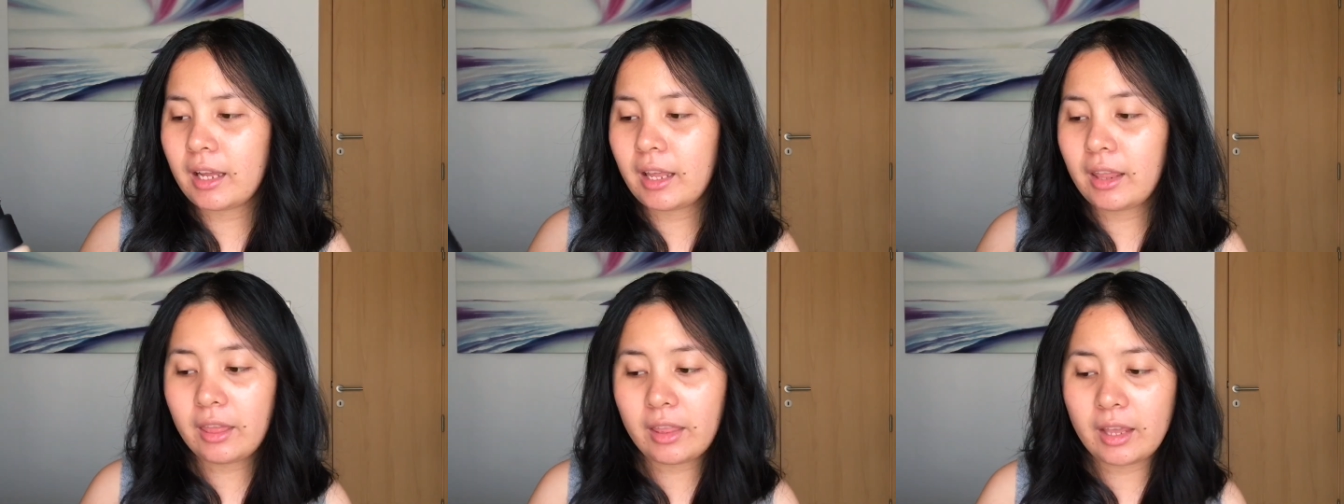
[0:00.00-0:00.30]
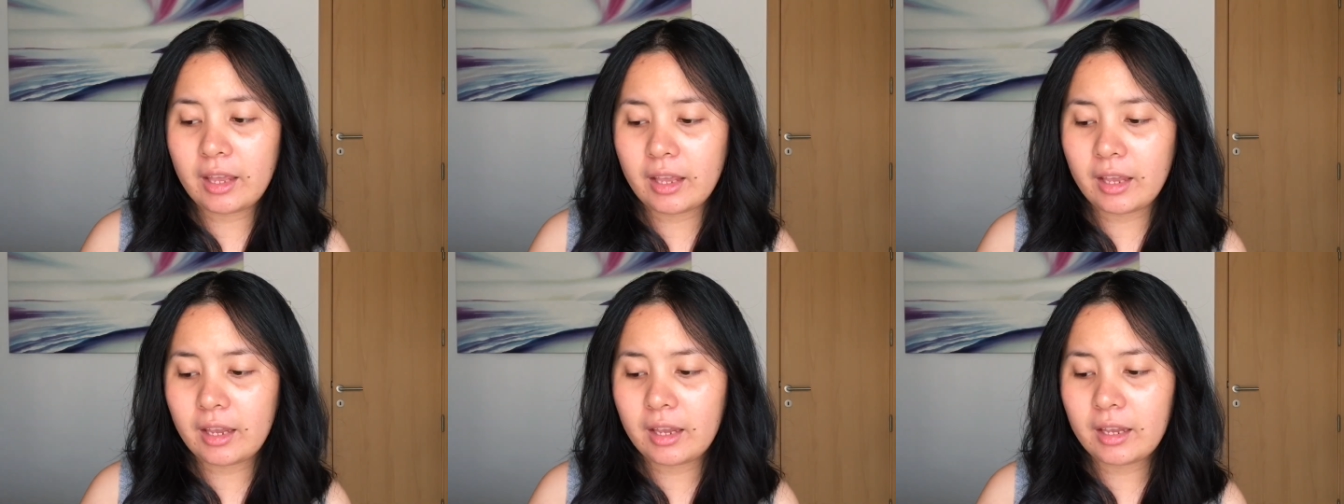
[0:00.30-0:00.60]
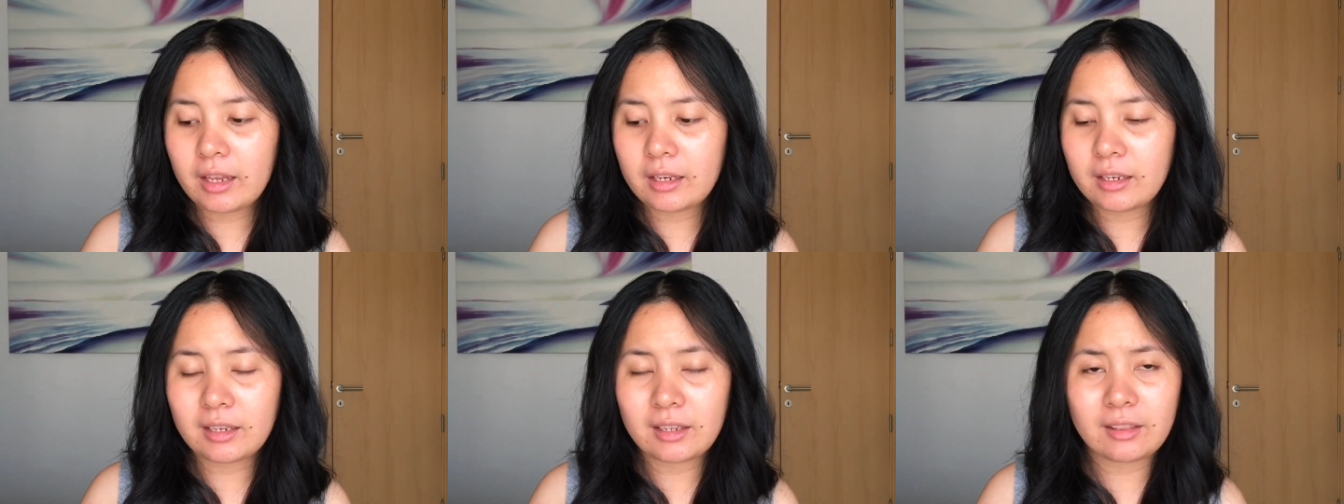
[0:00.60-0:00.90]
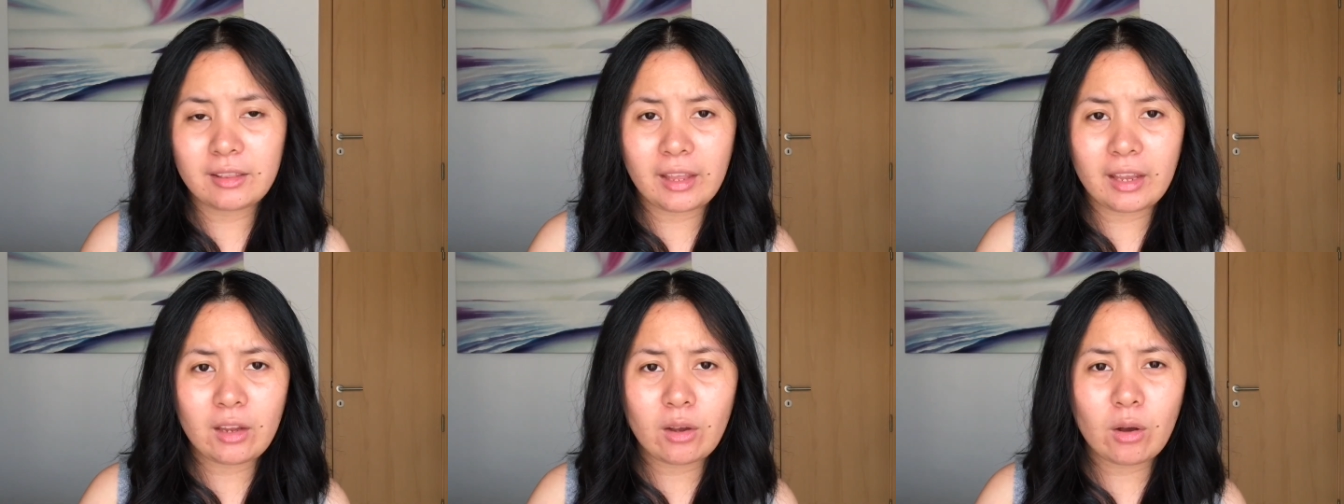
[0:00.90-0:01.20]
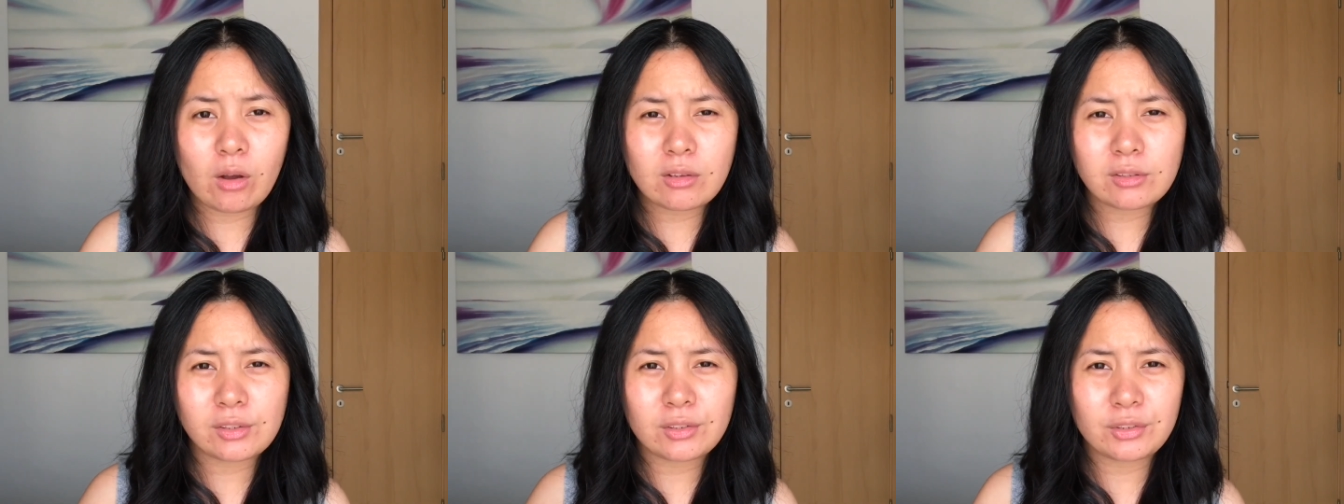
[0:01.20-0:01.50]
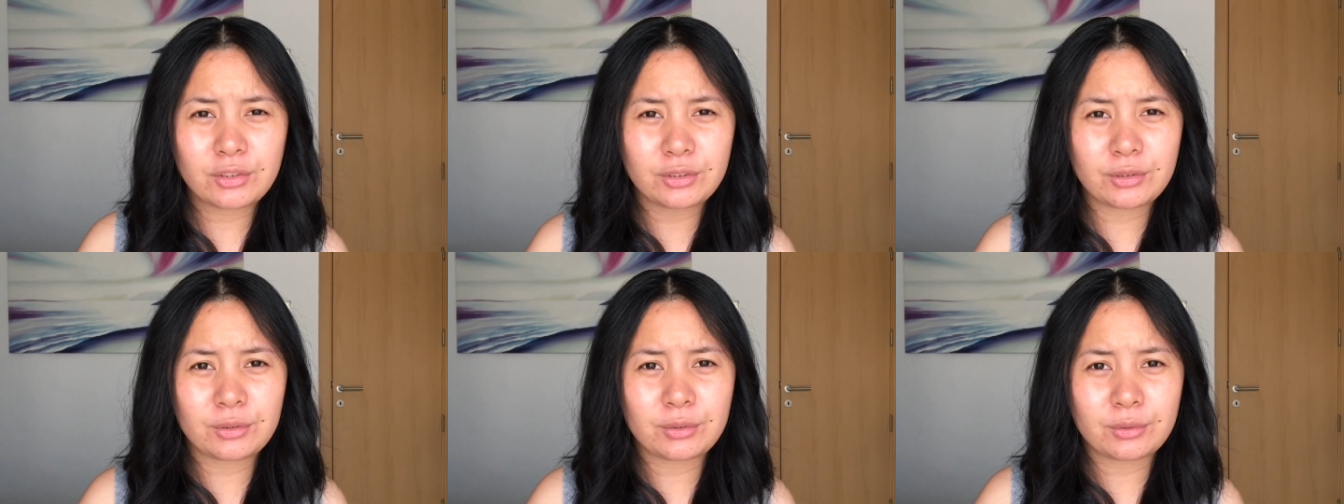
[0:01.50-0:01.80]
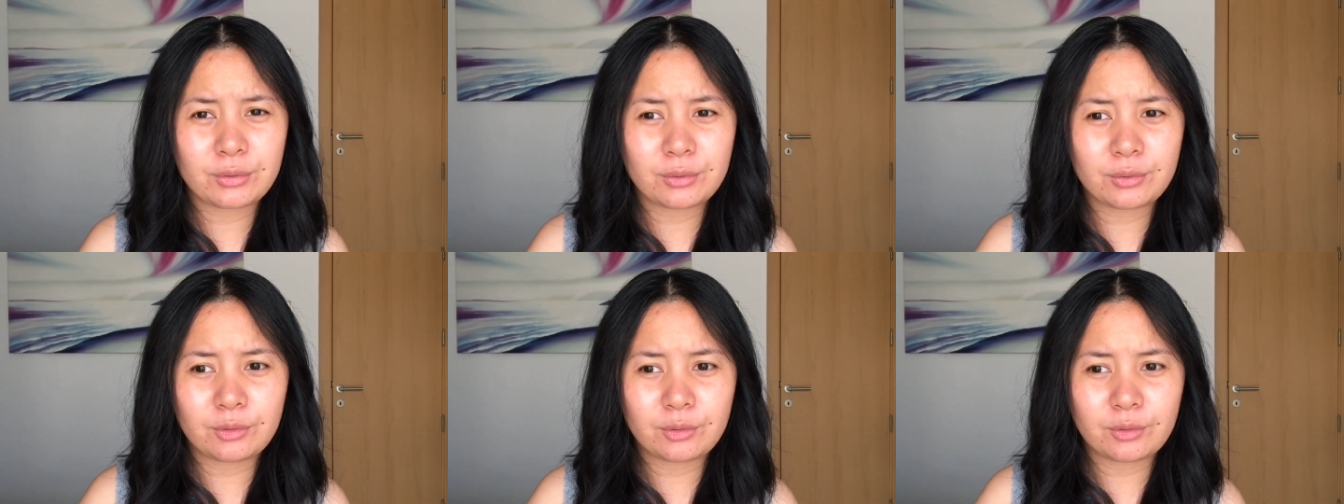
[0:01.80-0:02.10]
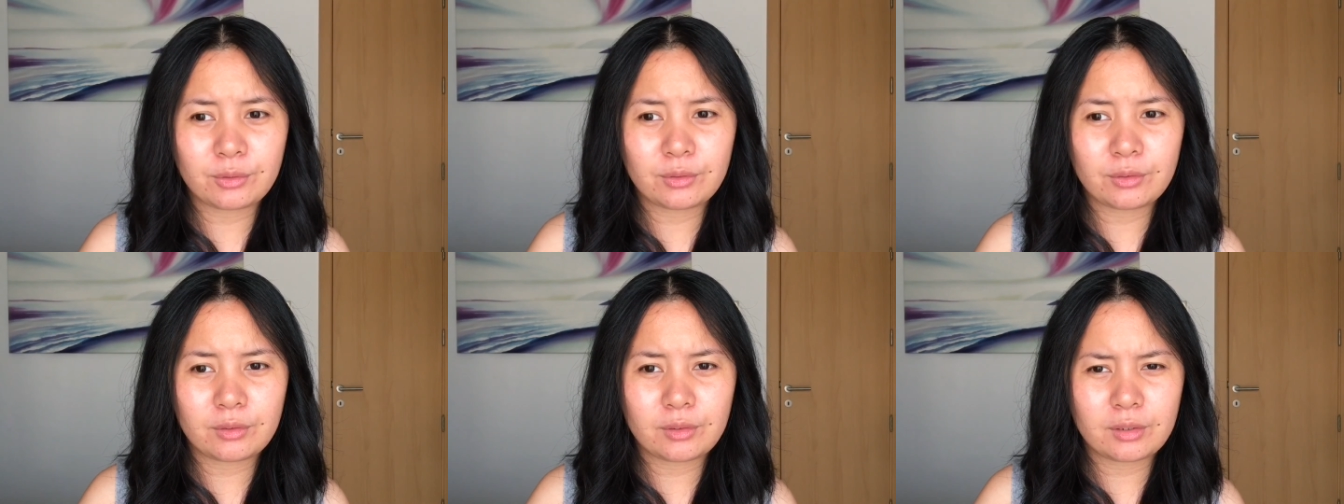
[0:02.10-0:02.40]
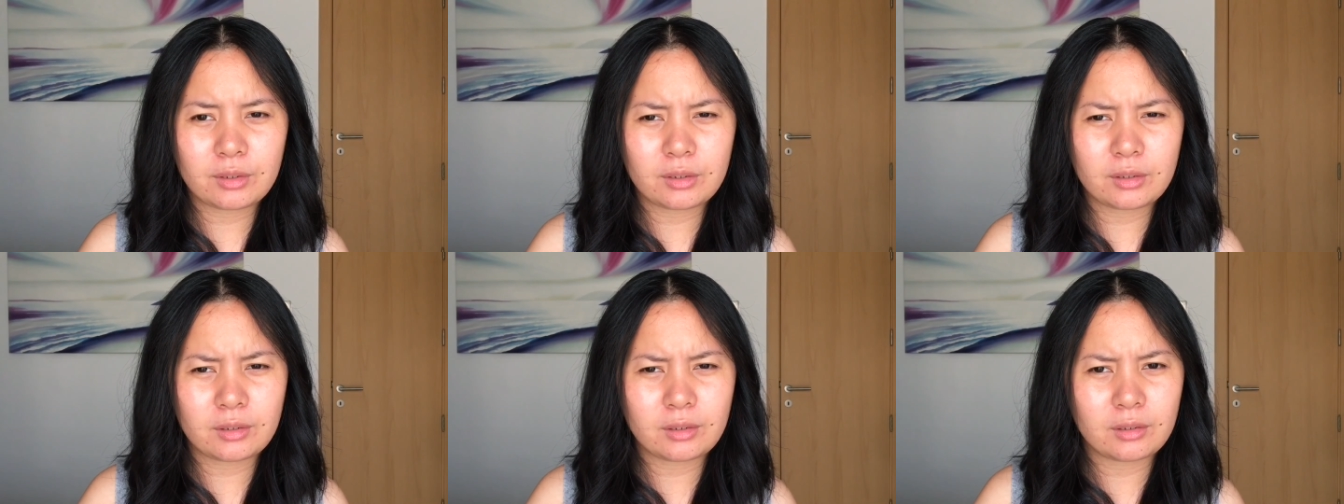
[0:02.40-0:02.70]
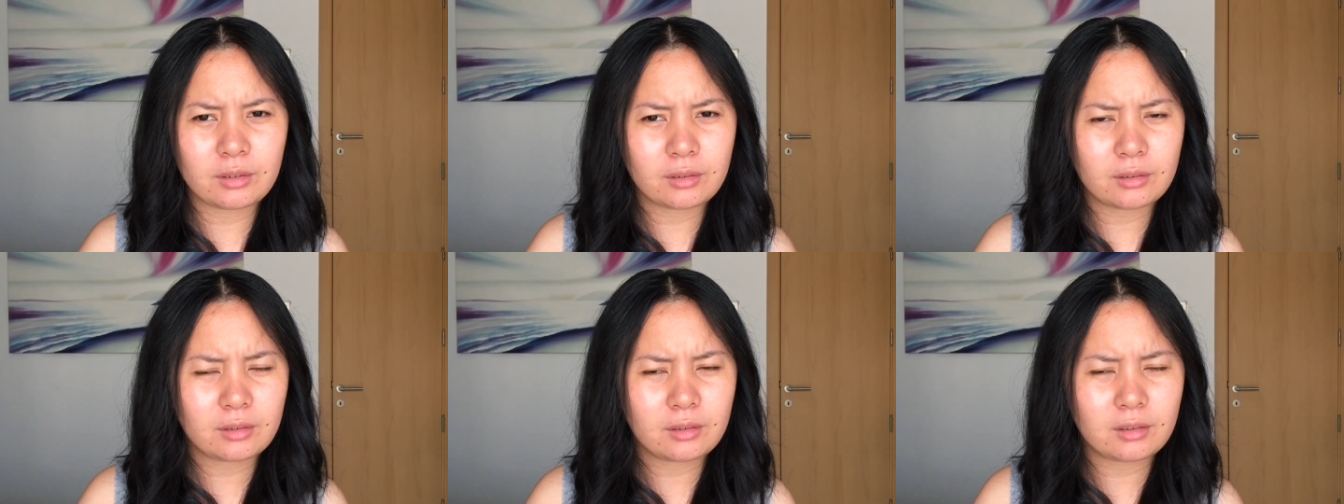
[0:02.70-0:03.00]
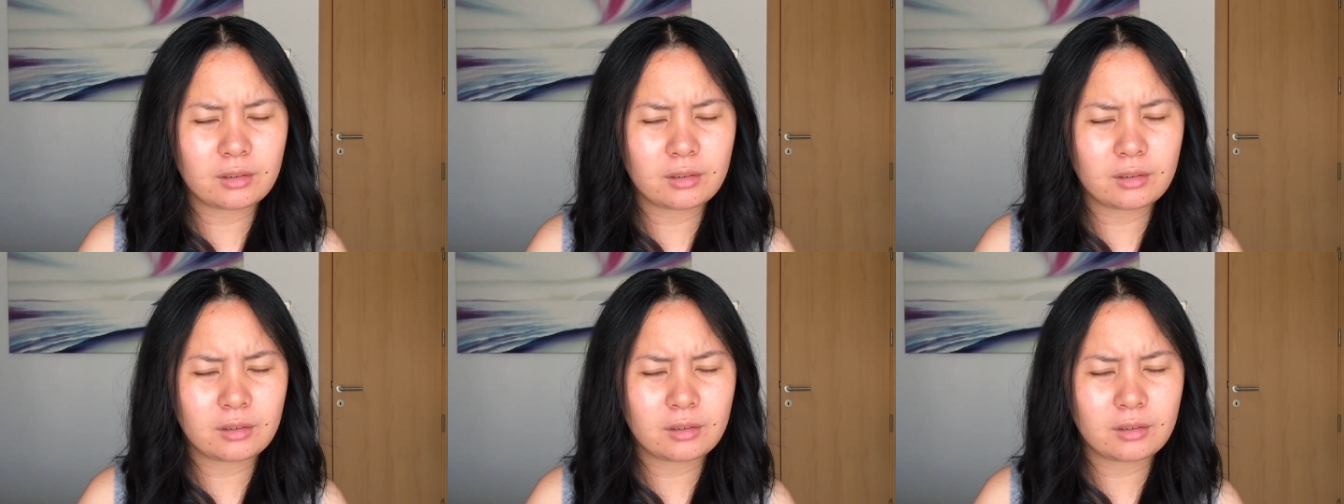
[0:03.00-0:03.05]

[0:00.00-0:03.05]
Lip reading: And then they also do the